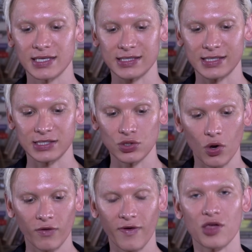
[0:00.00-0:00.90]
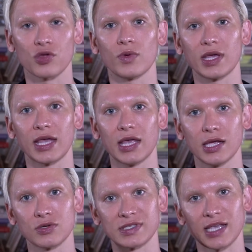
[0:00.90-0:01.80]
because it's New York Fashion Week
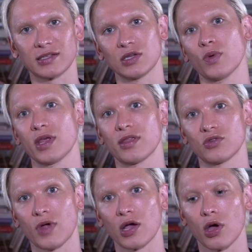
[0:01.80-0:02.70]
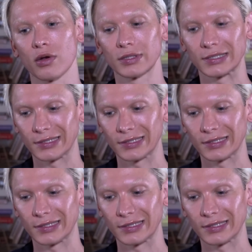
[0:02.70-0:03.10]
intersected with DragCon.